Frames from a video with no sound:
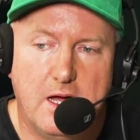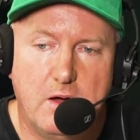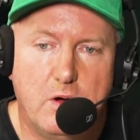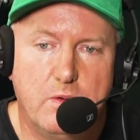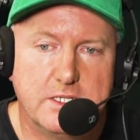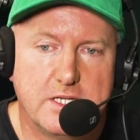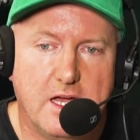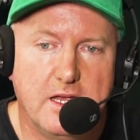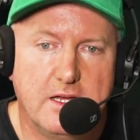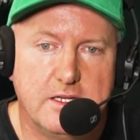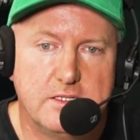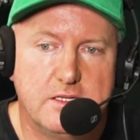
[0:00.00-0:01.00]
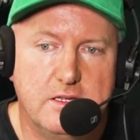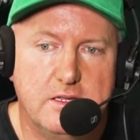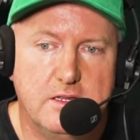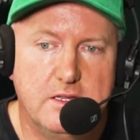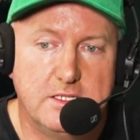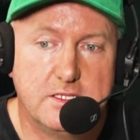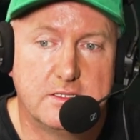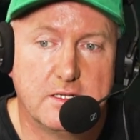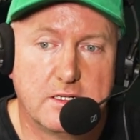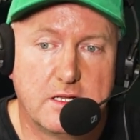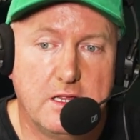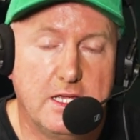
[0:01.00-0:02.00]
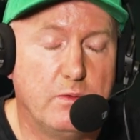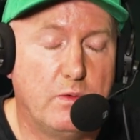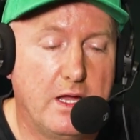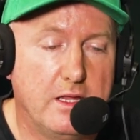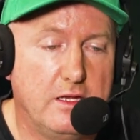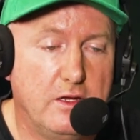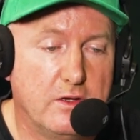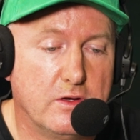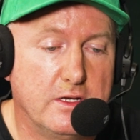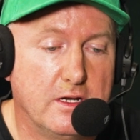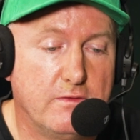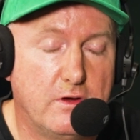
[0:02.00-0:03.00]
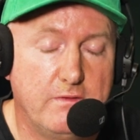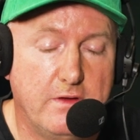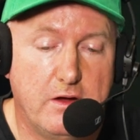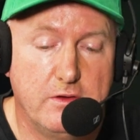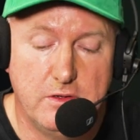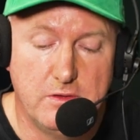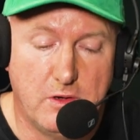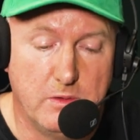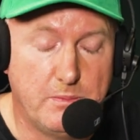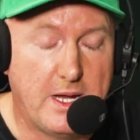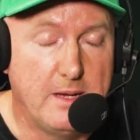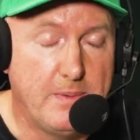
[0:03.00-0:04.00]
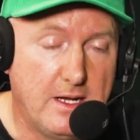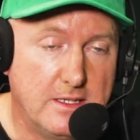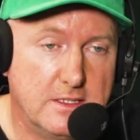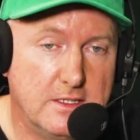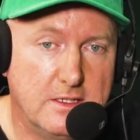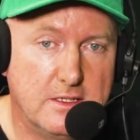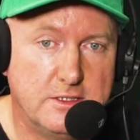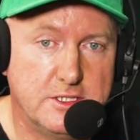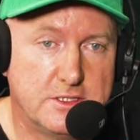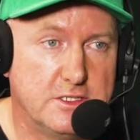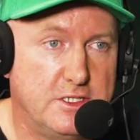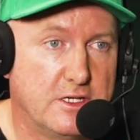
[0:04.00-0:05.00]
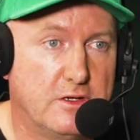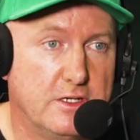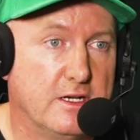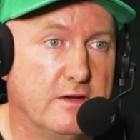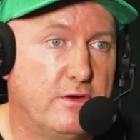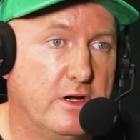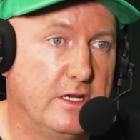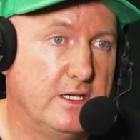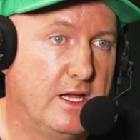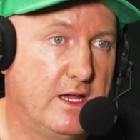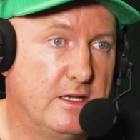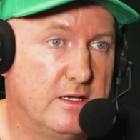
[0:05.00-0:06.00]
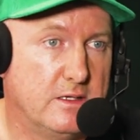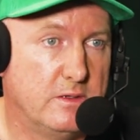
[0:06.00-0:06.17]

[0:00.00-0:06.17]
Uh, all we're saying is this is a clear way that you can identify value on paper. Yeah. Just as you can identify it in your head